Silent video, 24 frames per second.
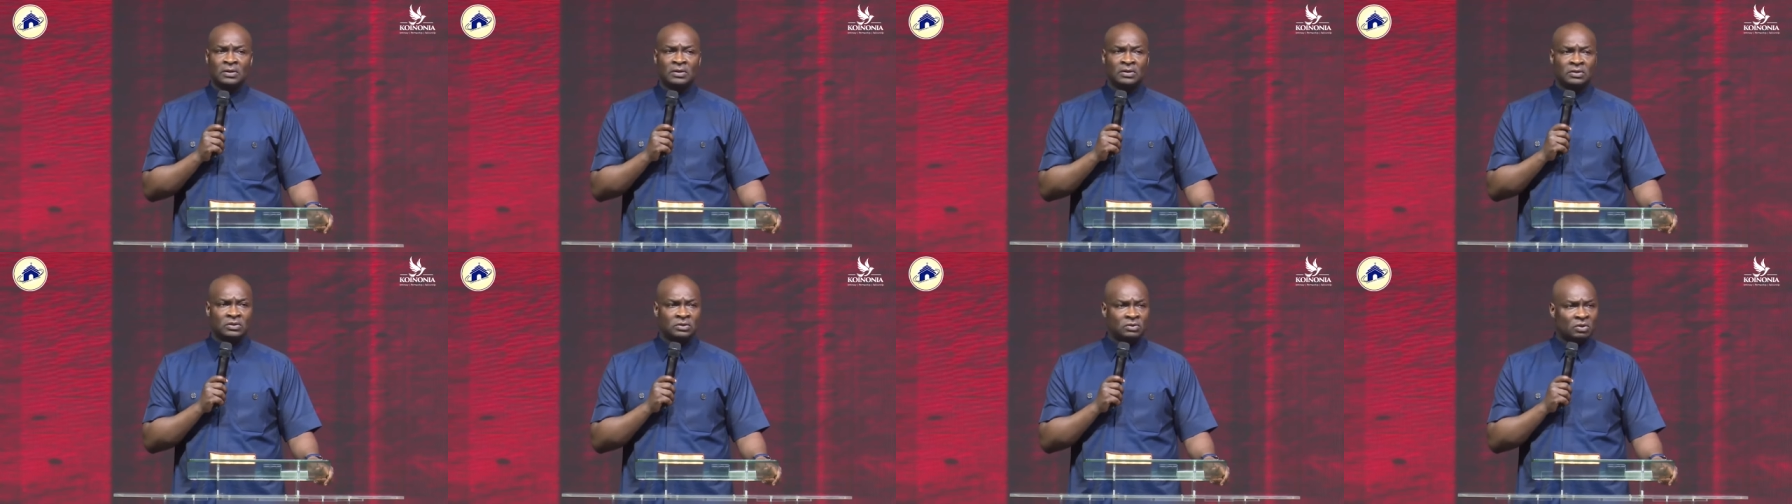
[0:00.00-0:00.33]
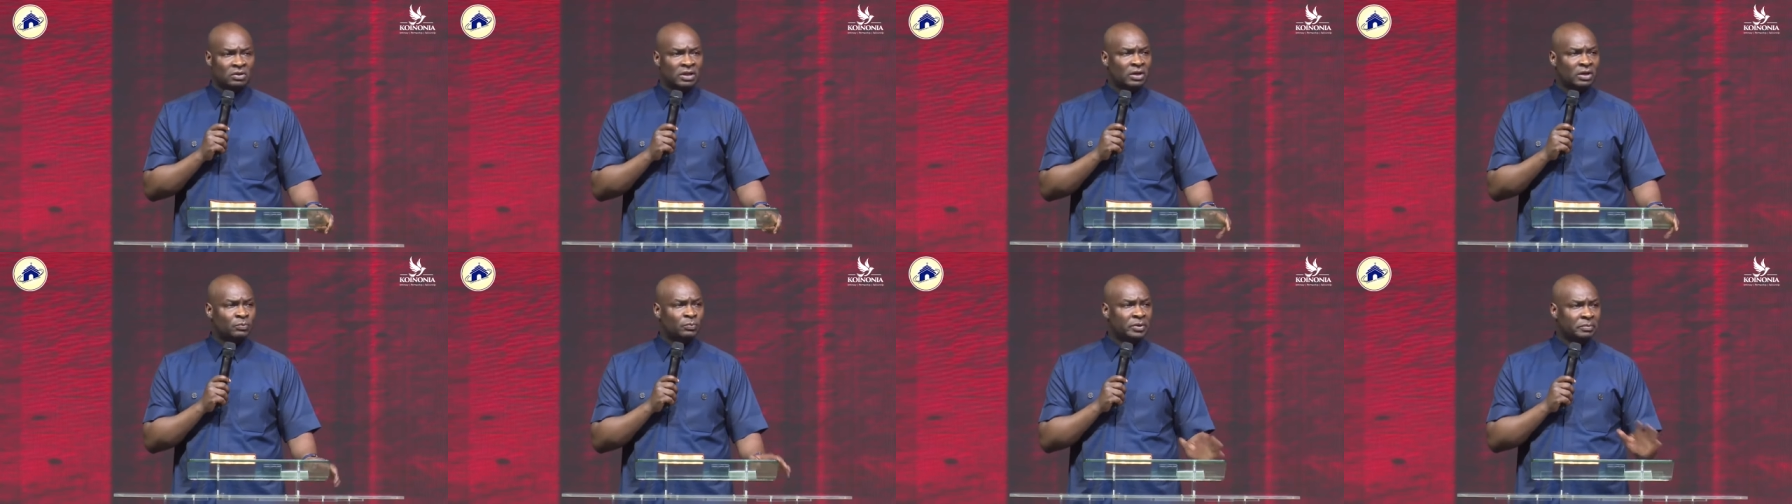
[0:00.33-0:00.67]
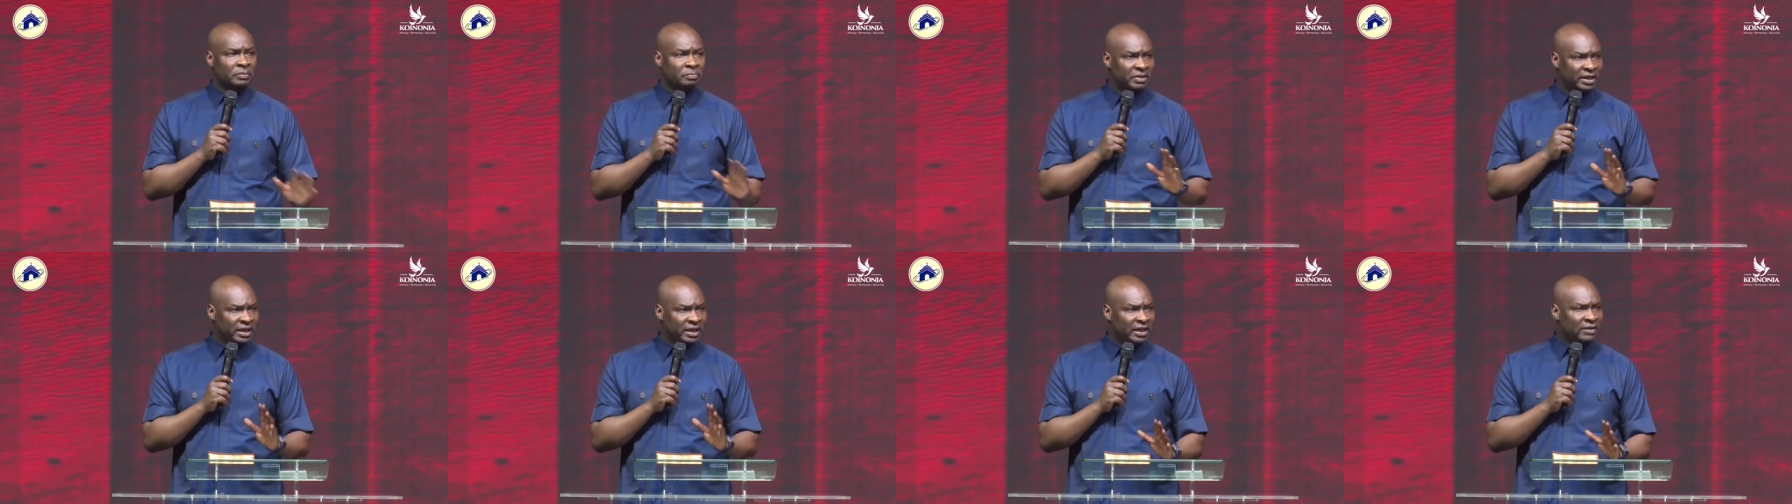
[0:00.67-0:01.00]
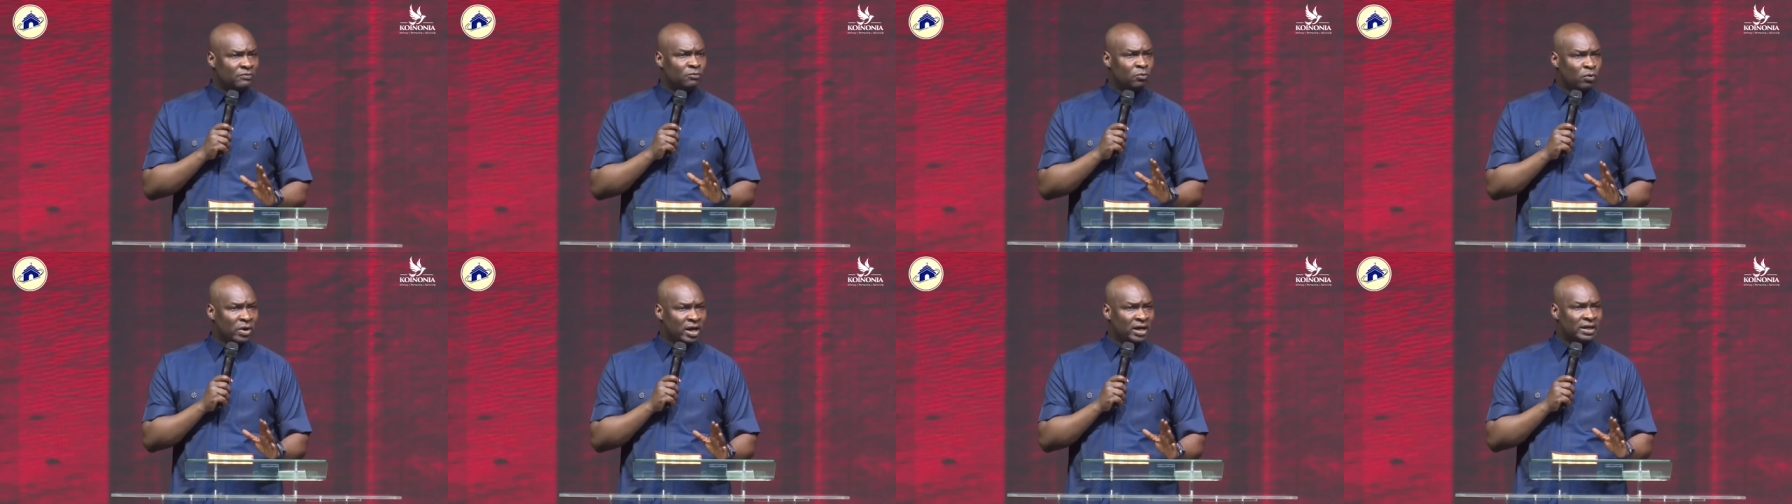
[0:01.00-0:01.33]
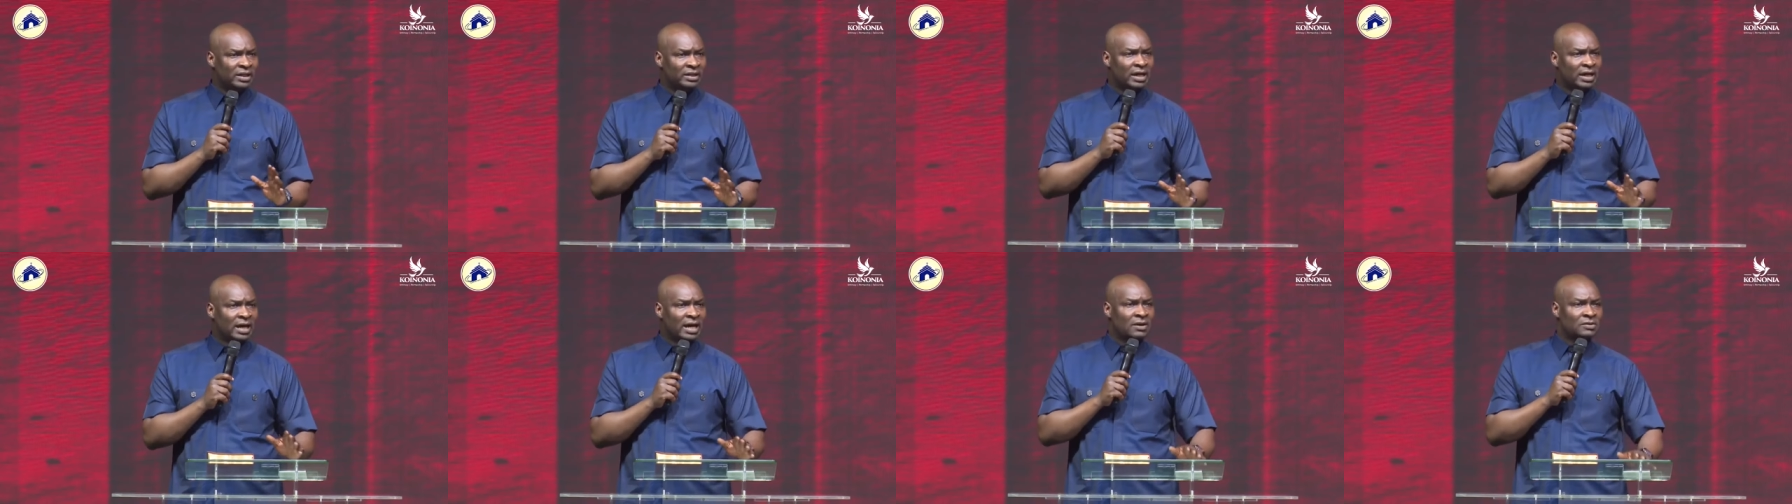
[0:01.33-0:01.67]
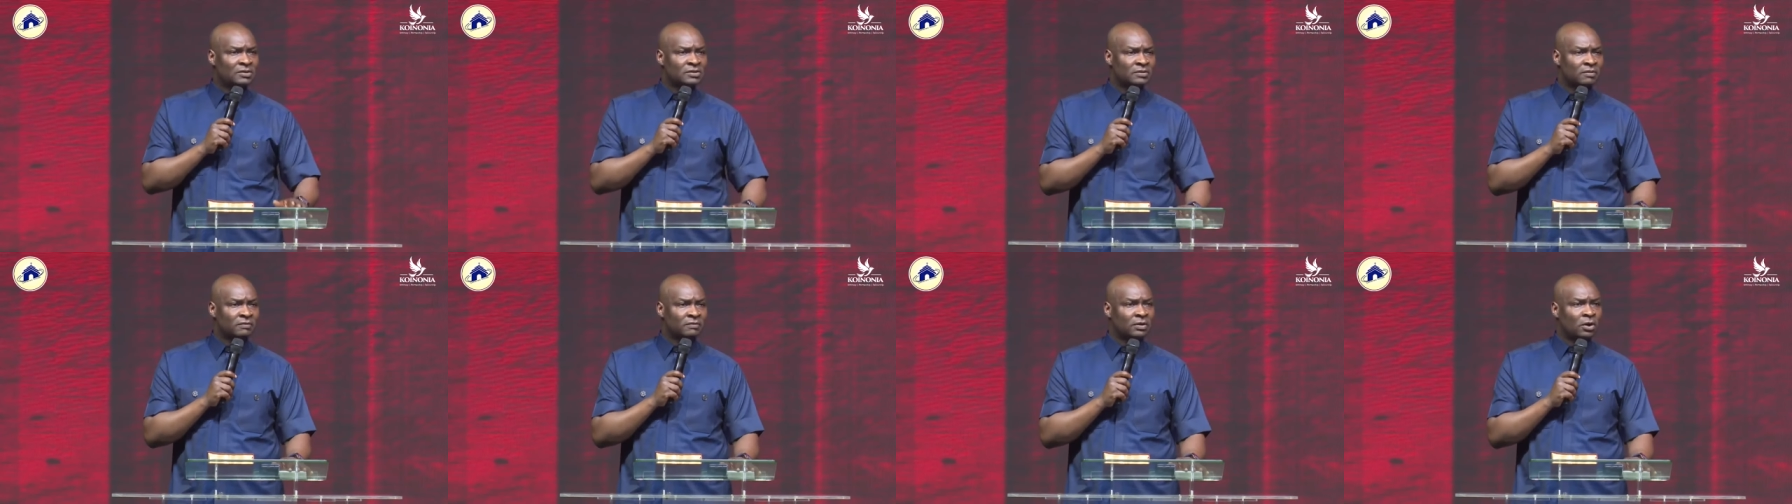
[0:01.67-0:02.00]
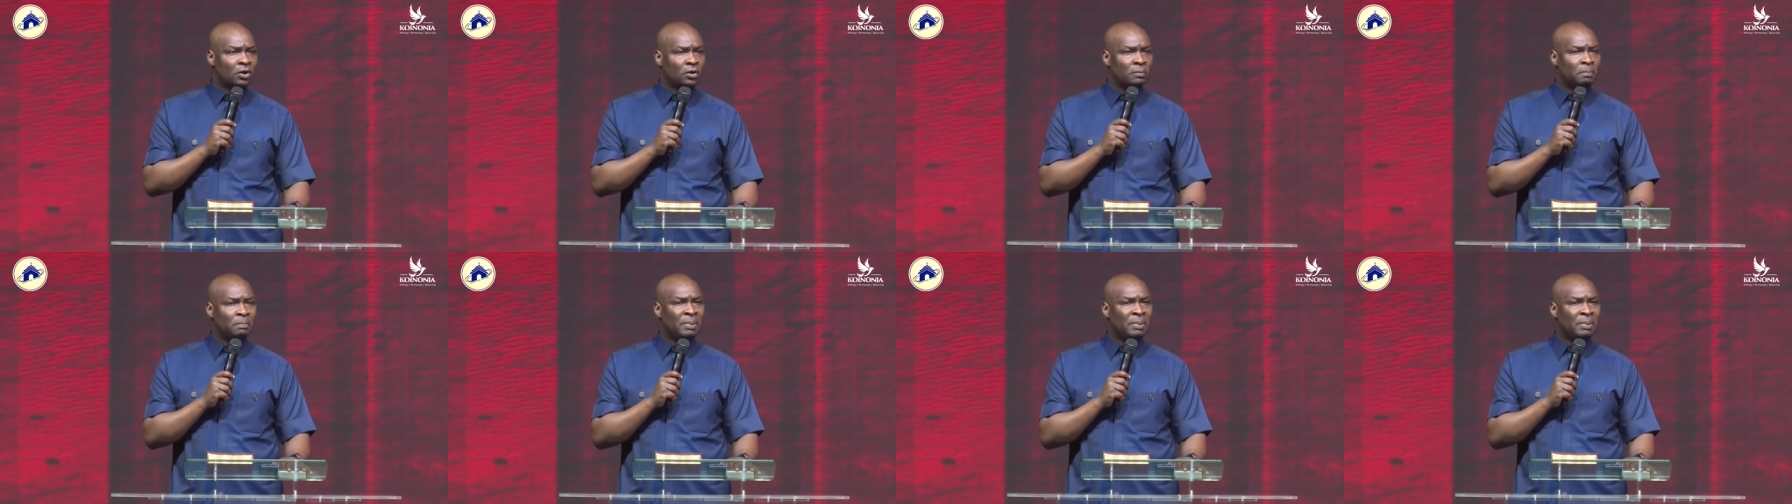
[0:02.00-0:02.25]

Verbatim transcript: so that we behave well in the house of God.